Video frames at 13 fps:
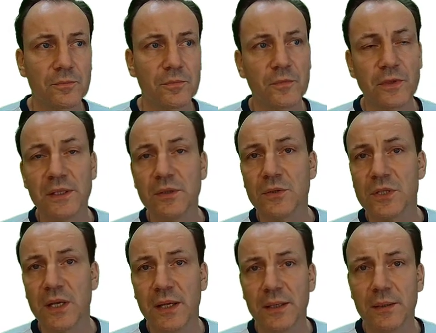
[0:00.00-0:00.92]
We need to
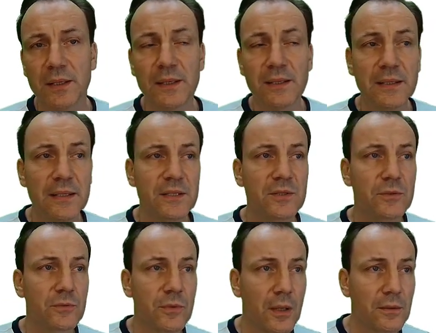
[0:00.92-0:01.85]
say it needs to
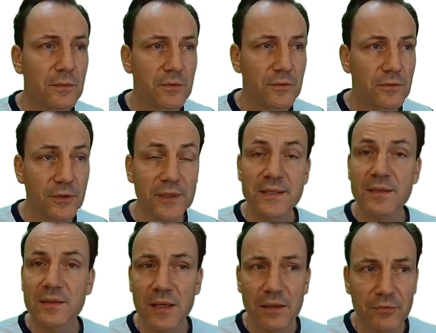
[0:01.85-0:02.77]
run, for
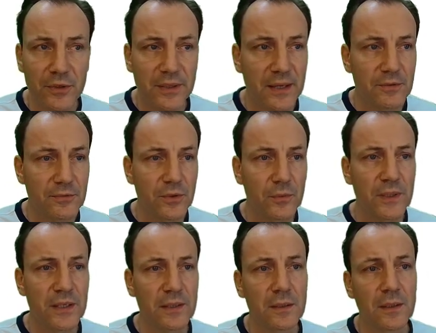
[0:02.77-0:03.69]
instance, every day of the
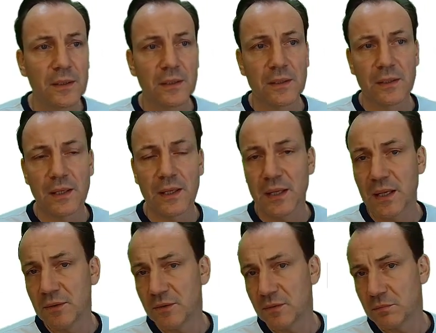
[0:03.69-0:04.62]
week,
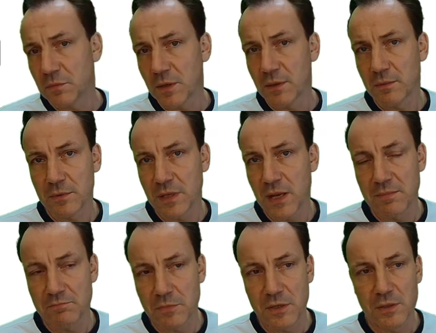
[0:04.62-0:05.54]
and
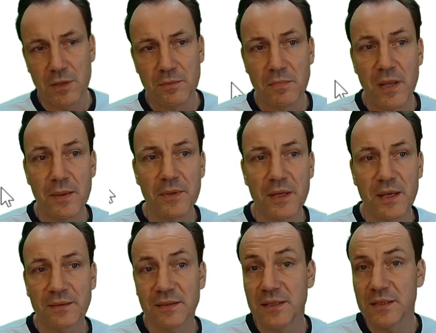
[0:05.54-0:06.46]
maybe
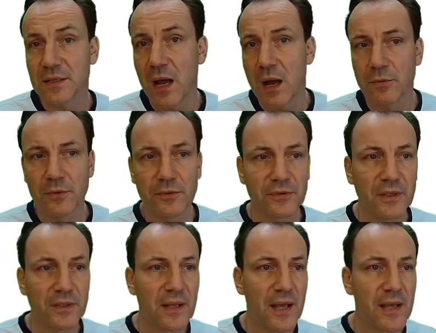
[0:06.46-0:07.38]
at this hour of
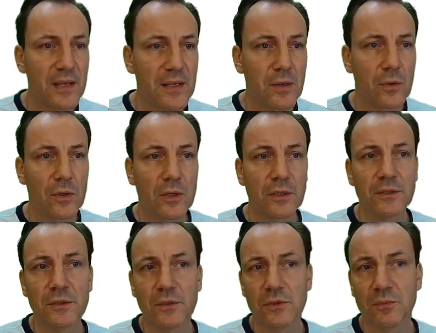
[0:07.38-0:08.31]
the day, or
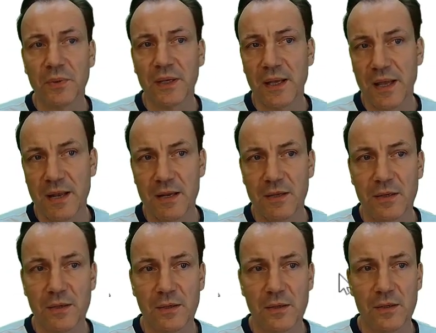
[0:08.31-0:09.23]
you could pick
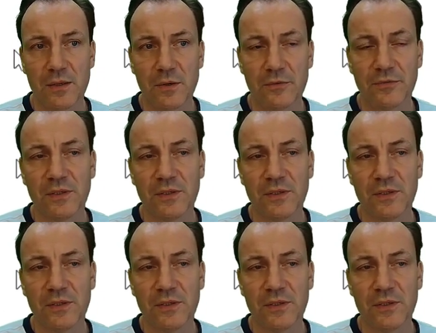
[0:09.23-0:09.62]
any of the